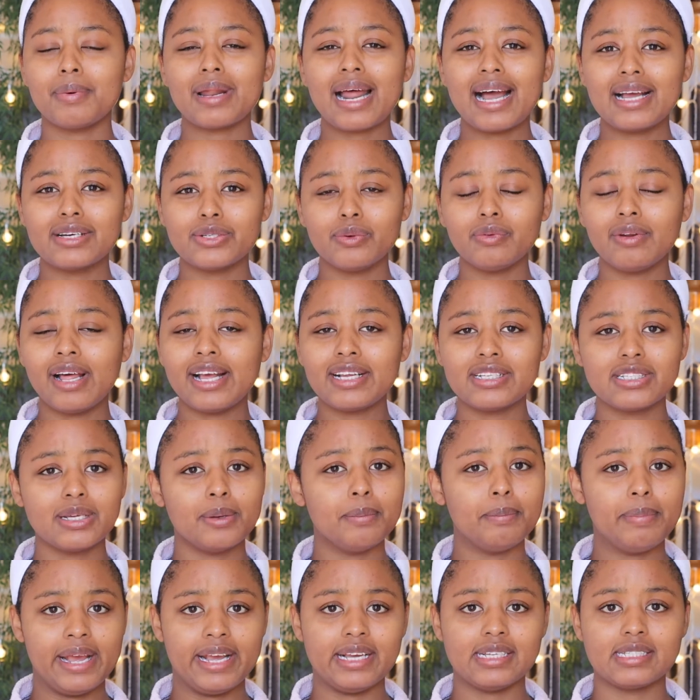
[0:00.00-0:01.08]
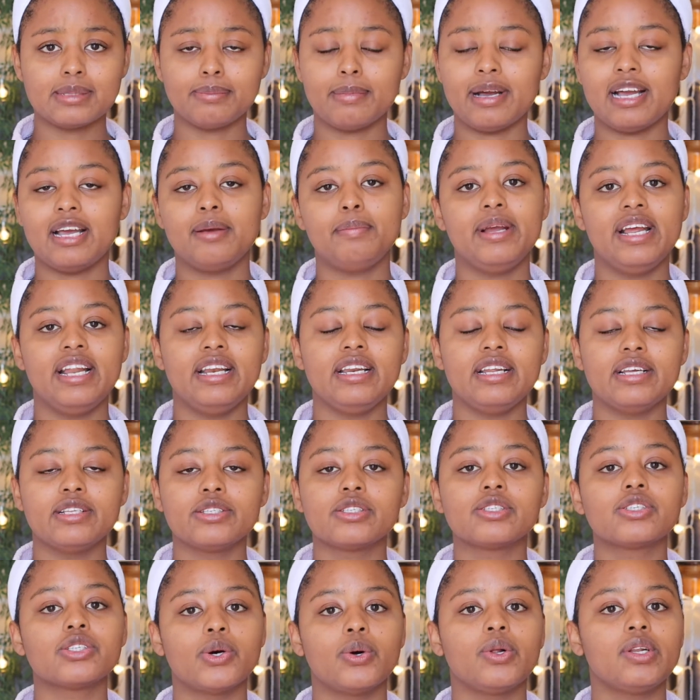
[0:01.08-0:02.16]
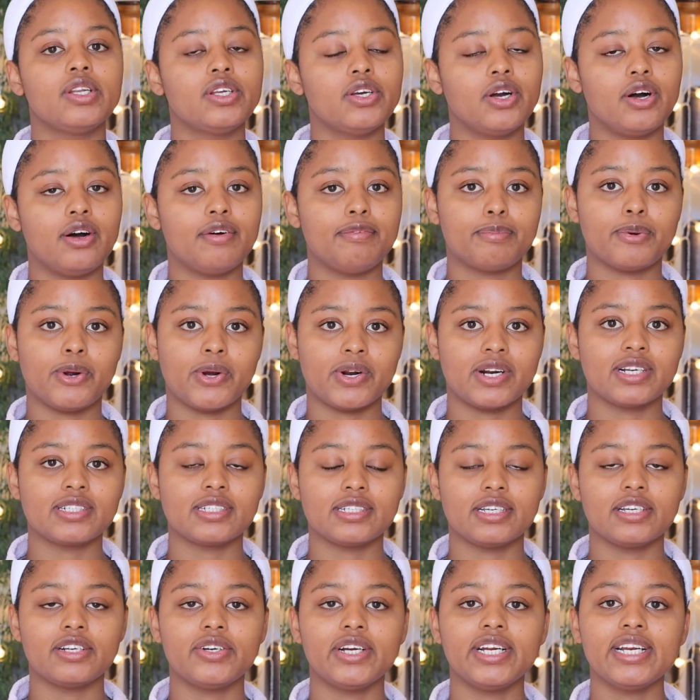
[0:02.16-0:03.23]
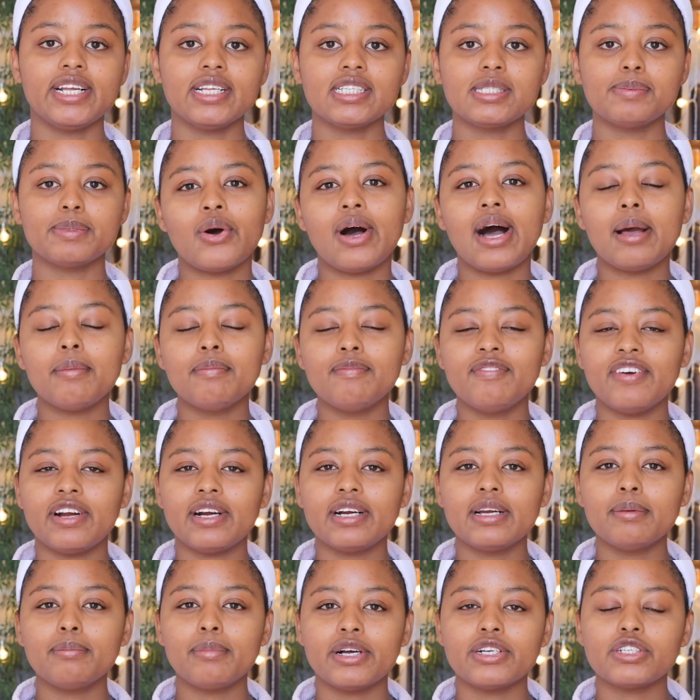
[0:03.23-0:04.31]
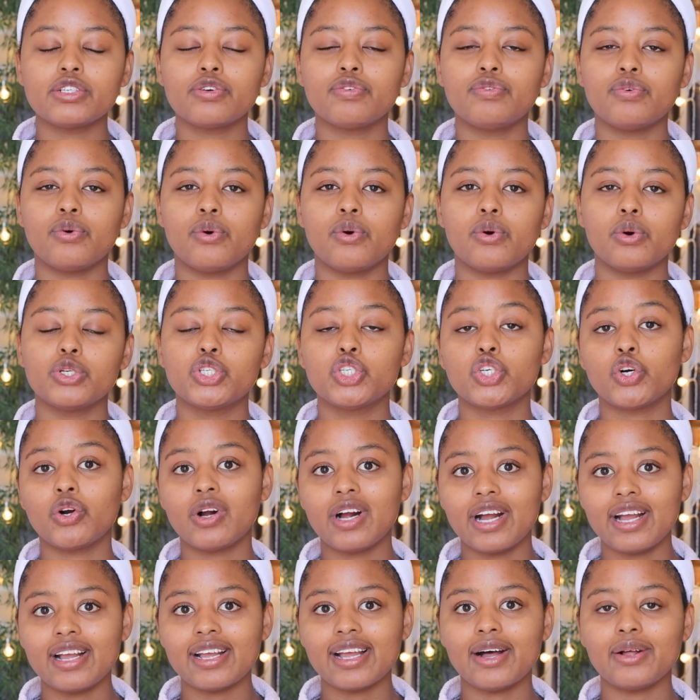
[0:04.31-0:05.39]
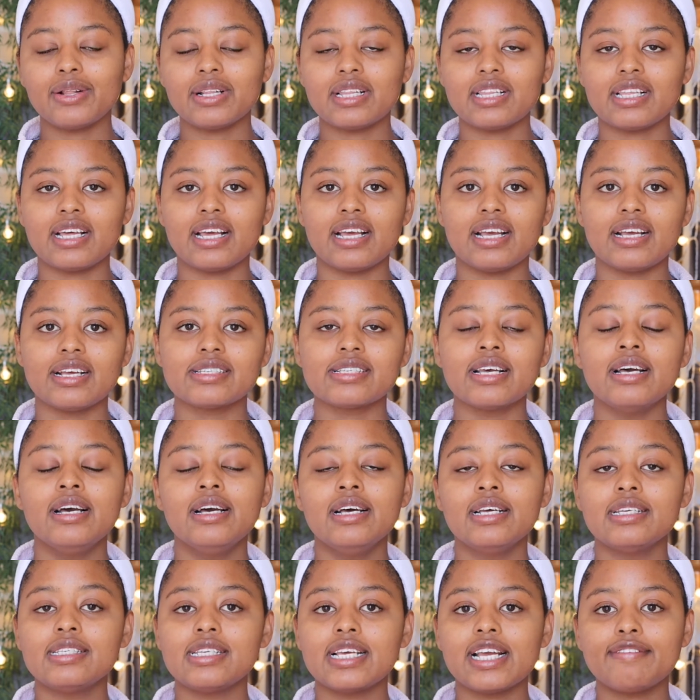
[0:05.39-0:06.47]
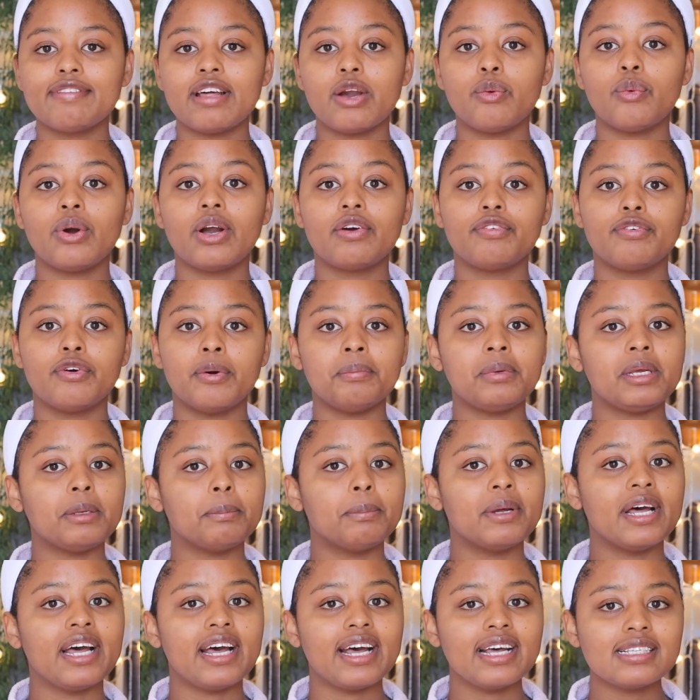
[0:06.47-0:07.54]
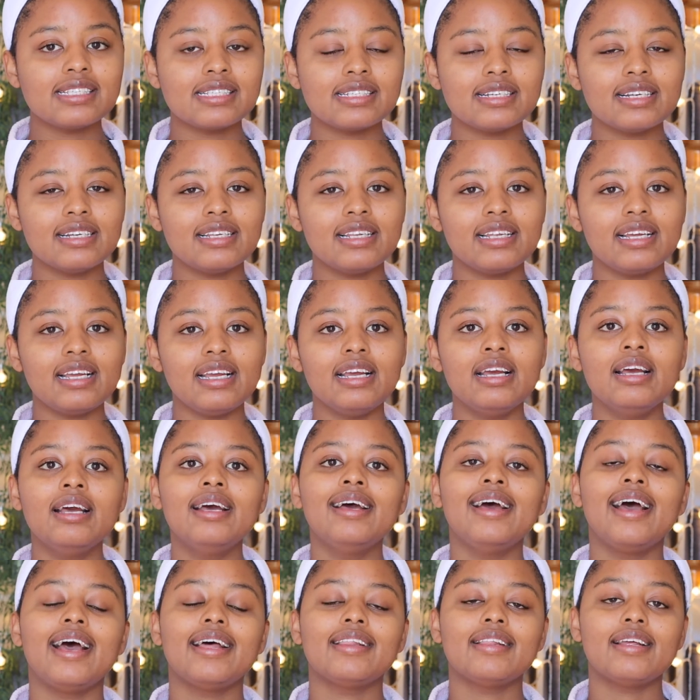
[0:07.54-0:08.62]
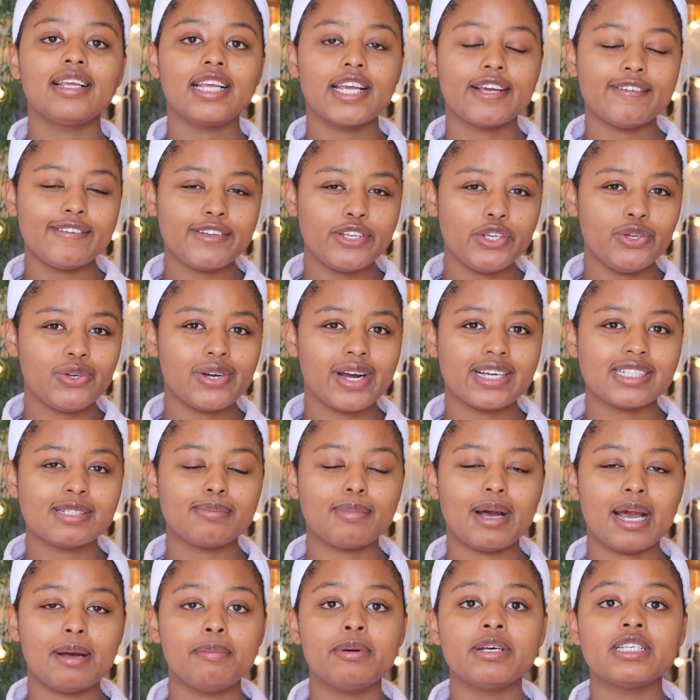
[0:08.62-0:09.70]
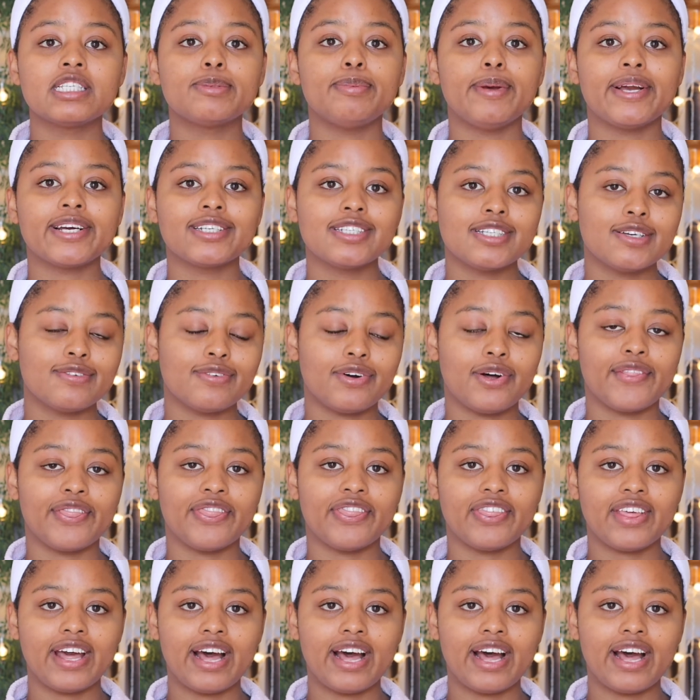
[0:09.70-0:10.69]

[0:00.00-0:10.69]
But I don't like to base my opinions solely off product ingredients, so I'm very much for trying out things, seeing if they work for me personally, and then giving you guys my perspective on